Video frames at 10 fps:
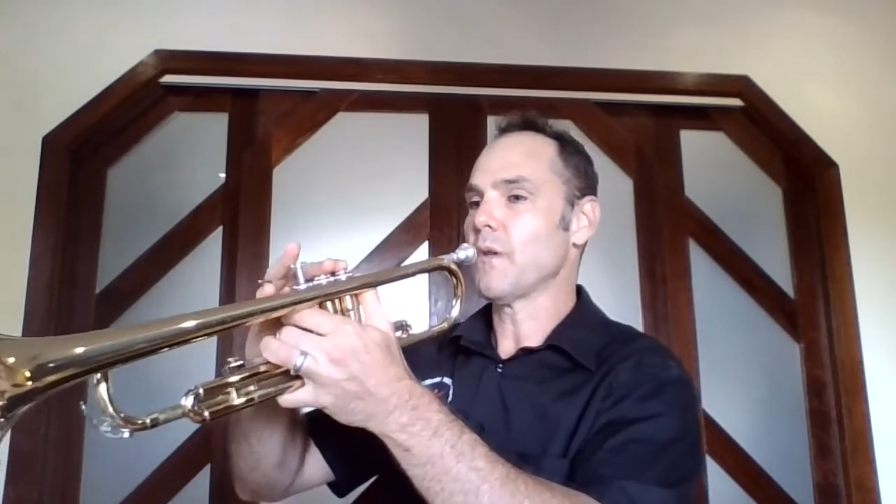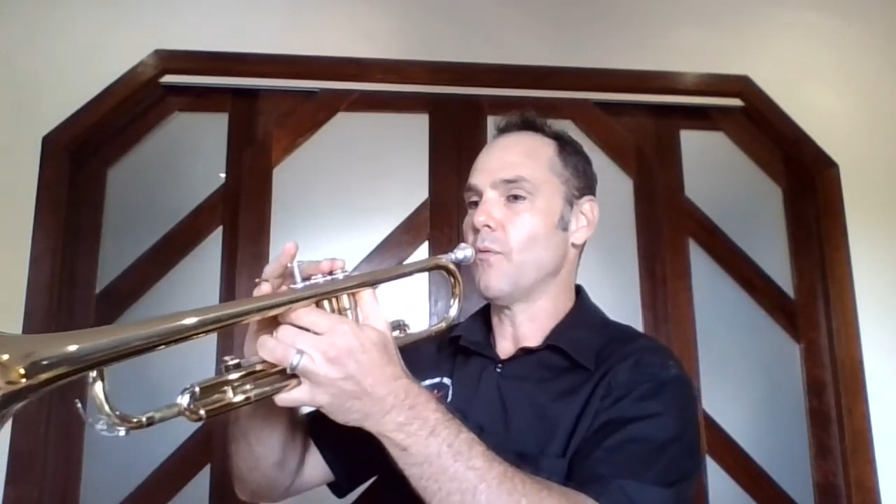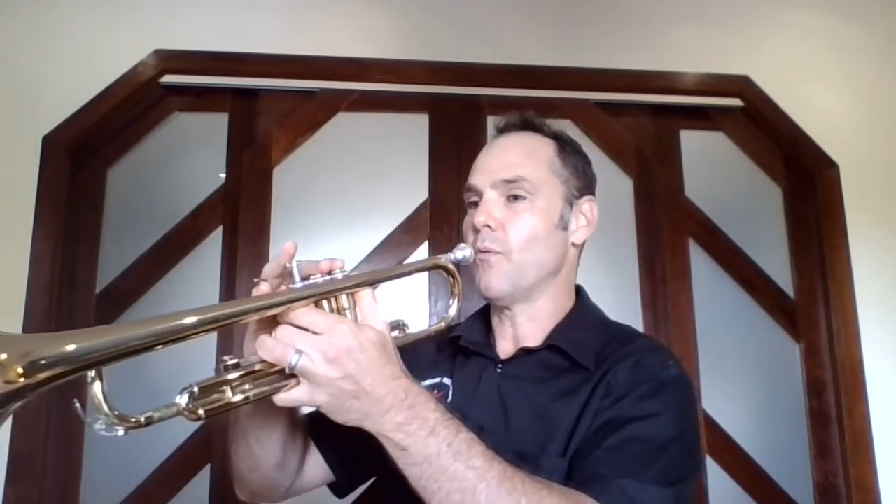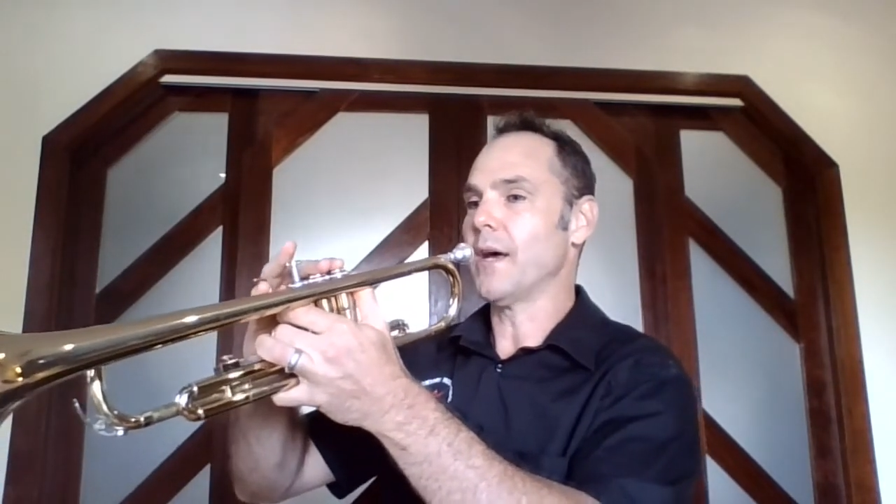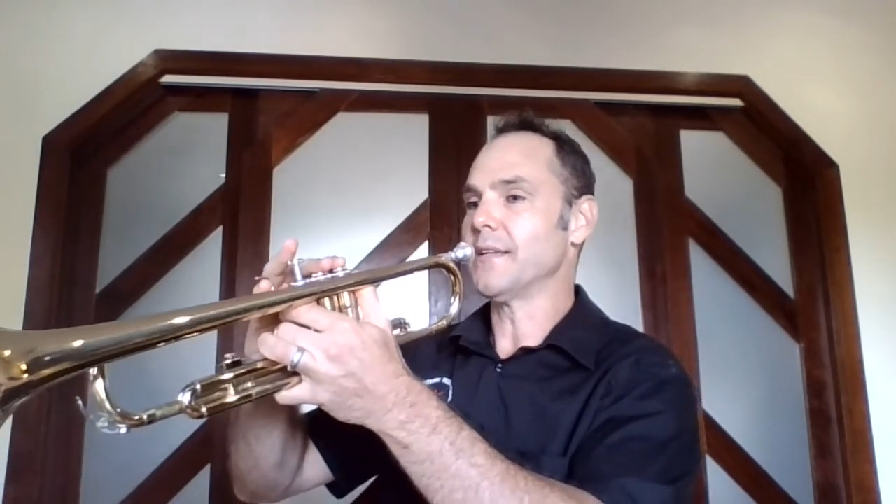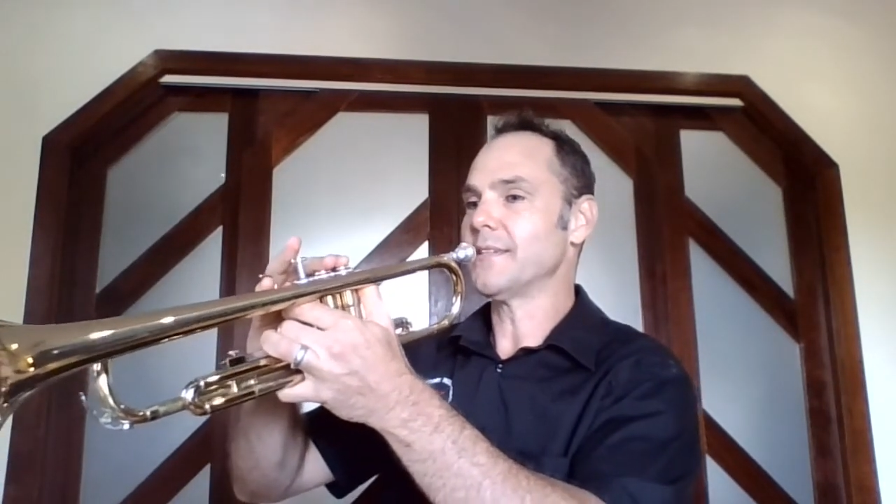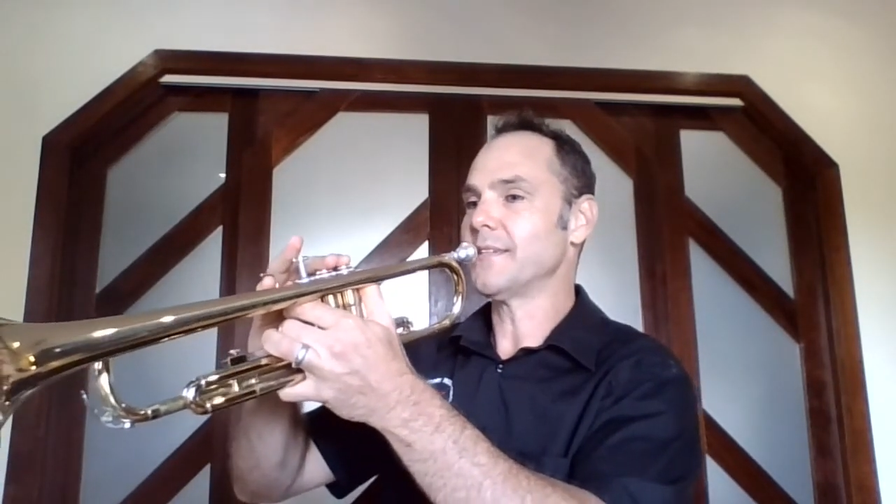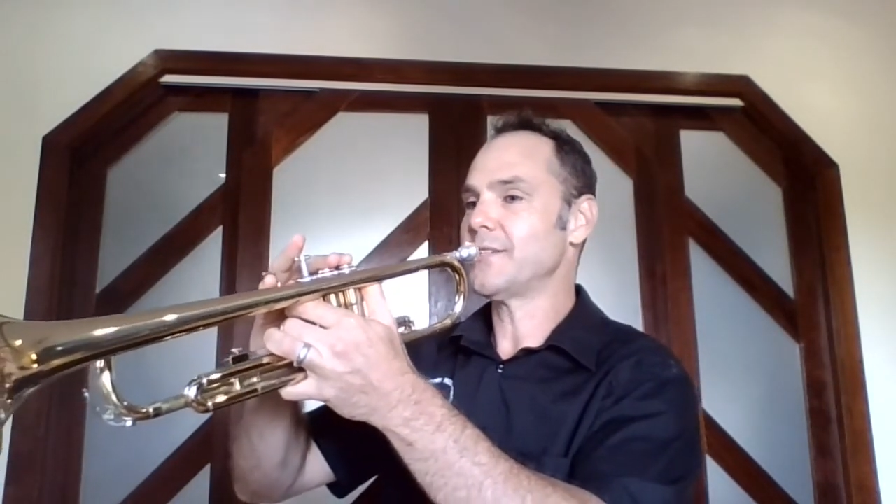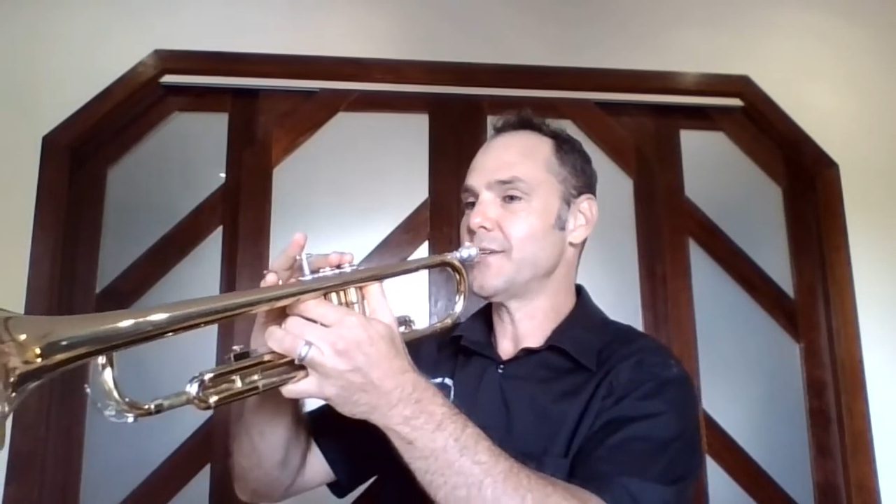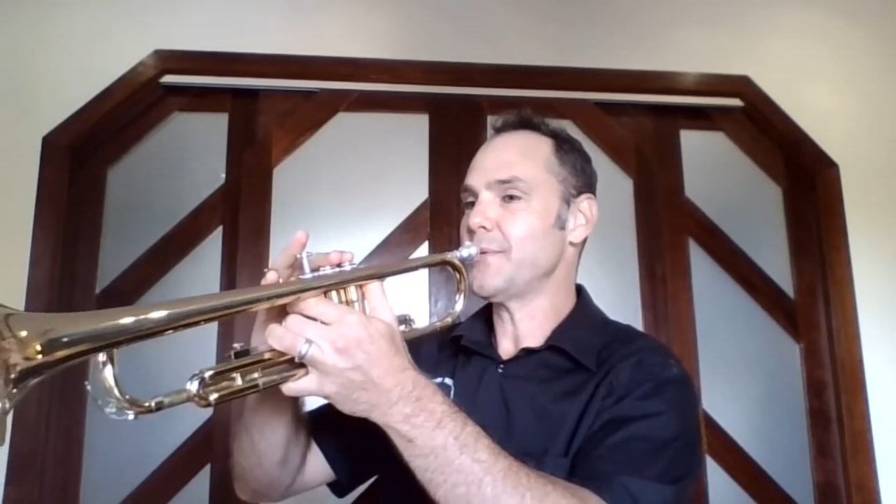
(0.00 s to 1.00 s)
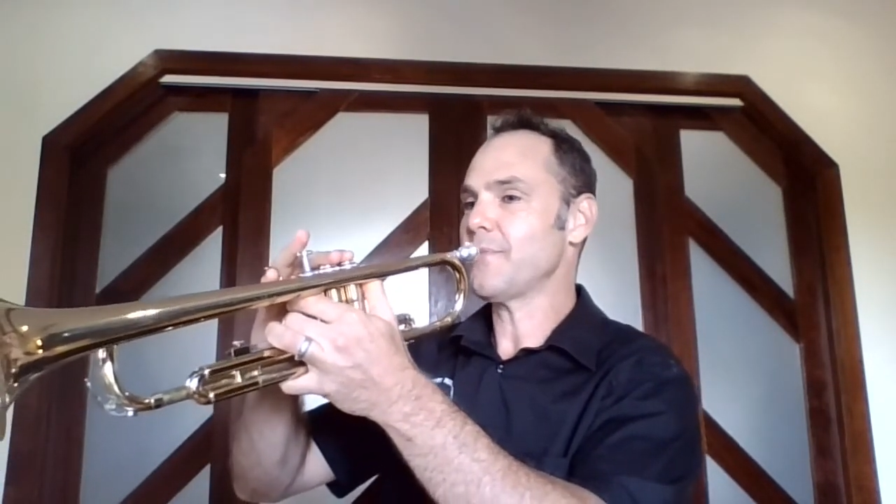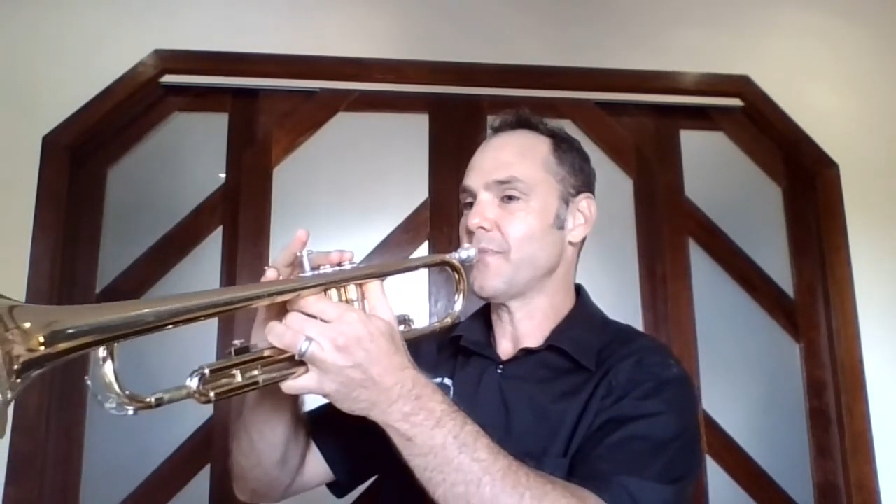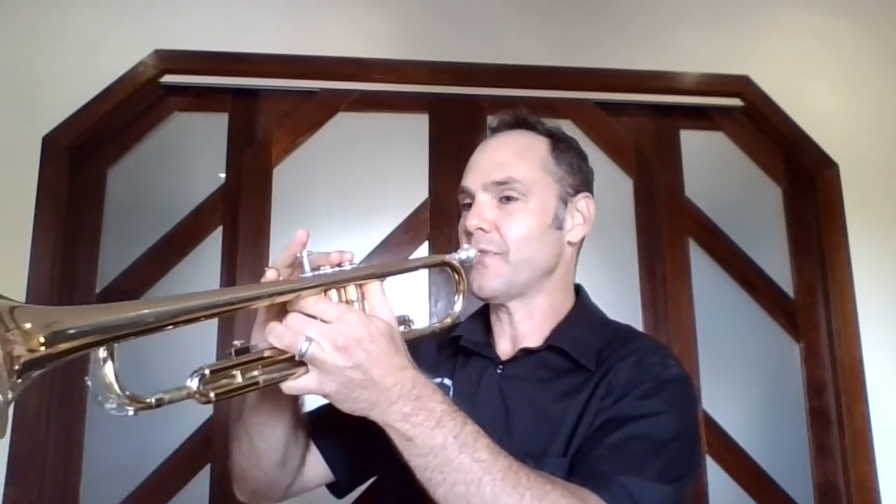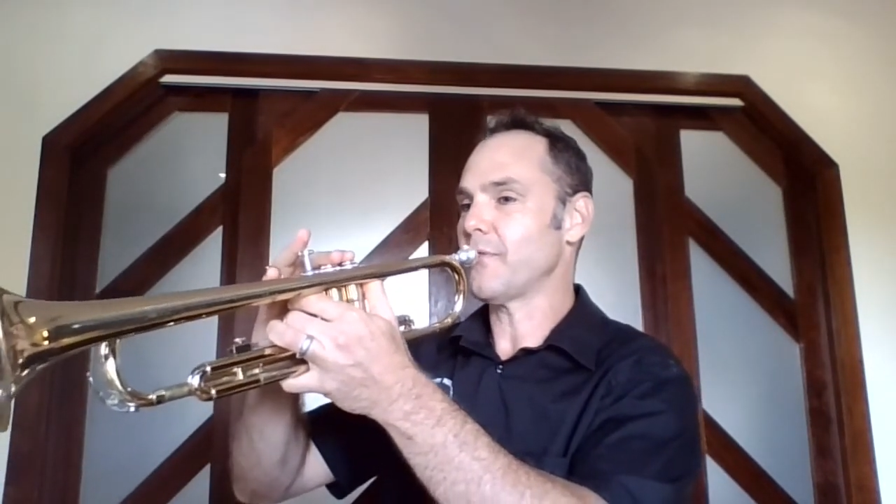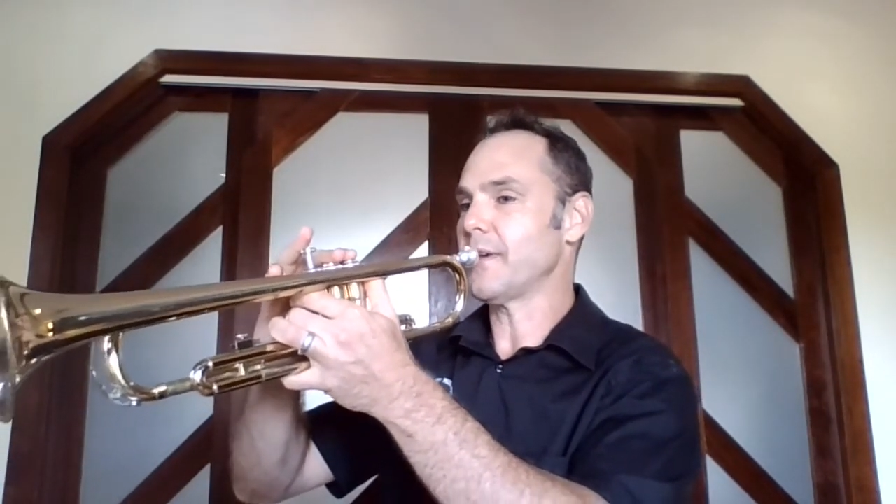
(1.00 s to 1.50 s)
1, 2,
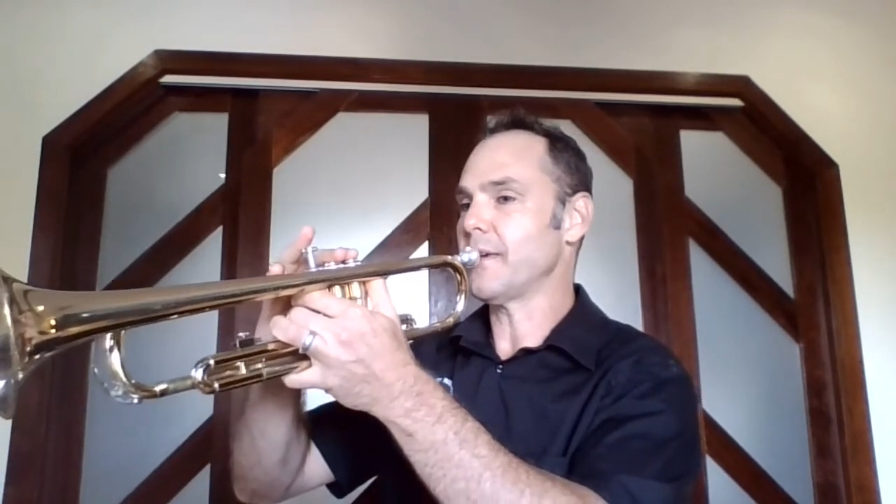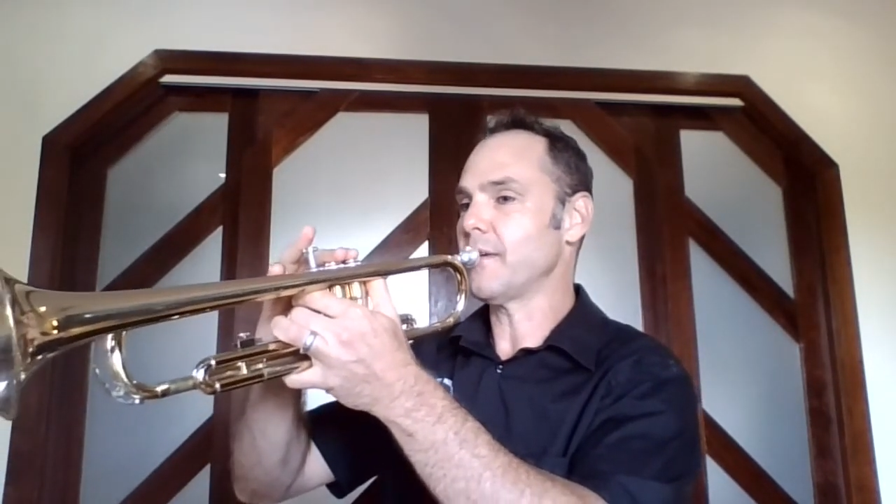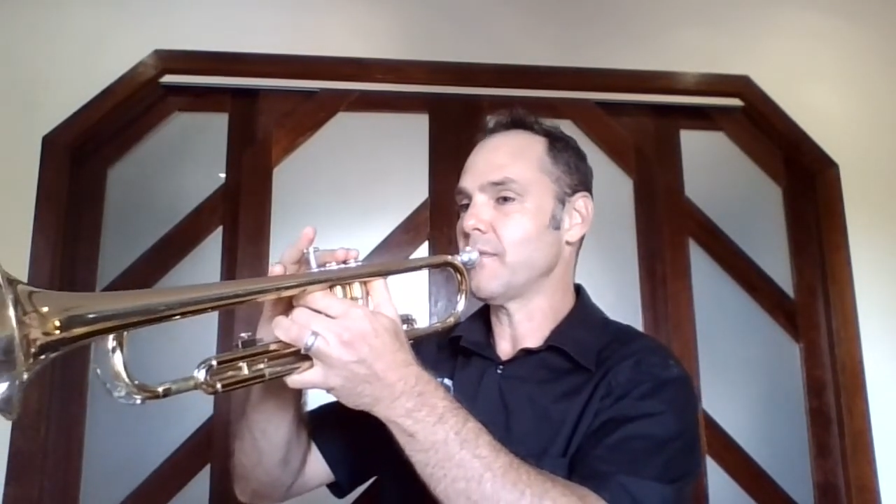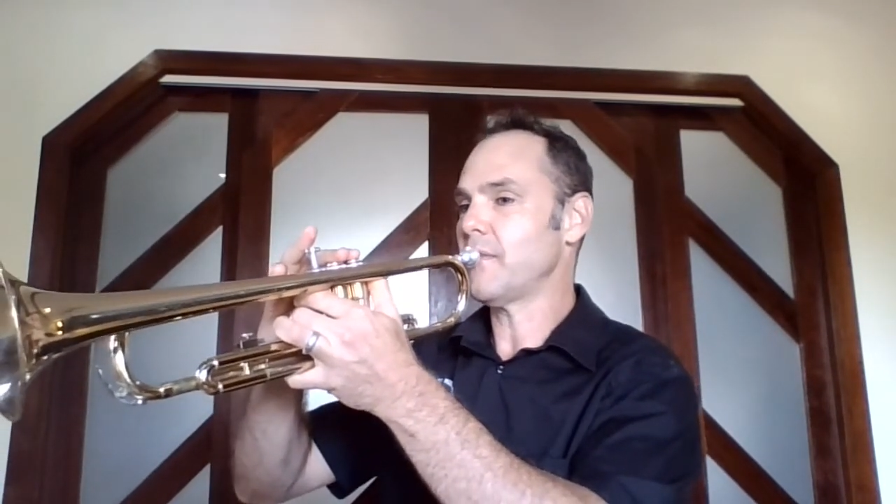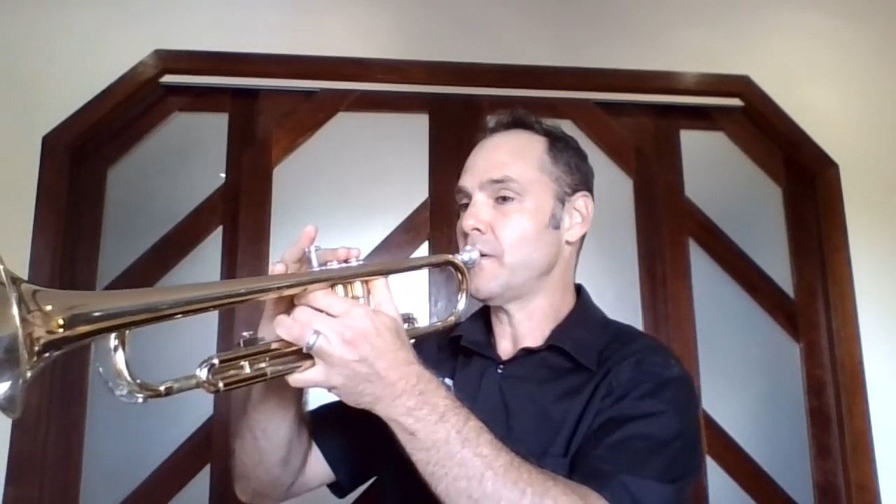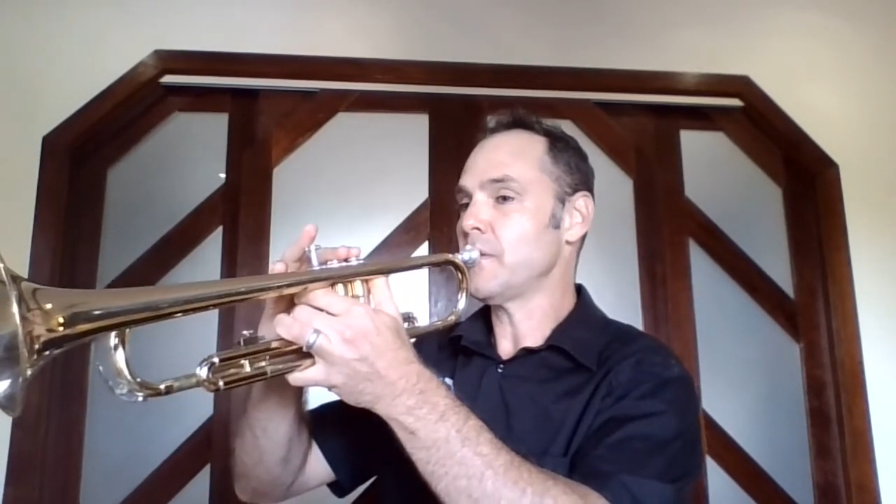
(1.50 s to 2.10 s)
3, 4.